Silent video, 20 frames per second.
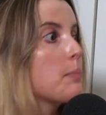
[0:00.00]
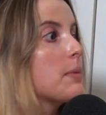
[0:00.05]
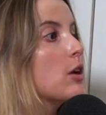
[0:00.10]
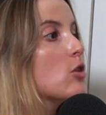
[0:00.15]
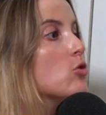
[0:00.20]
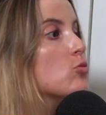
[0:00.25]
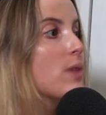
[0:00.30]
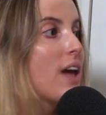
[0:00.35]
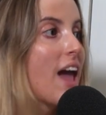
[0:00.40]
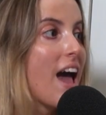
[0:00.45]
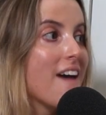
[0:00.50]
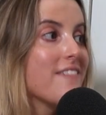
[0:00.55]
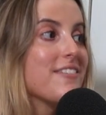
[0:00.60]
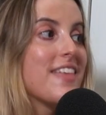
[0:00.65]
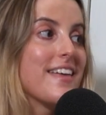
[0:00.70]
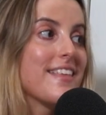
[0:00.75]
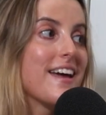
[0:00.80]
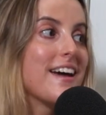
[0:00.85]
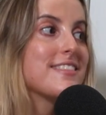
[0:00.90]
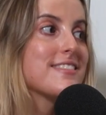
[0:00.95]
because we have
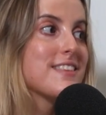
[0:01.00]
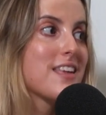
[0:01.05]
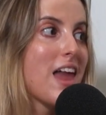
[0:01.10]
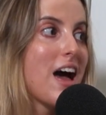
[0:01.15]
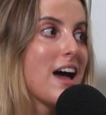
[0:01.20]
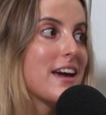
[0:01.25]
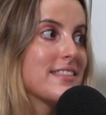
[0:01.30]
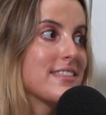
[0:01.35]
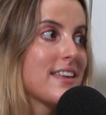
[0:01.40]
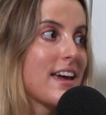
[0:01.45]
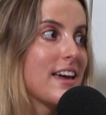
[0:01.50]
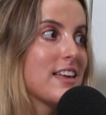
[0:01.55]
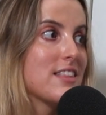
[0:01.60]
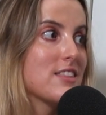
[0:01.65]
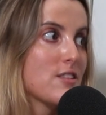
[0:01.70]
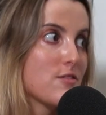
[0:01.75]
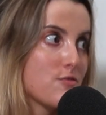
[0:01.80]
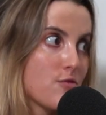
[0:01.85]
that underlying data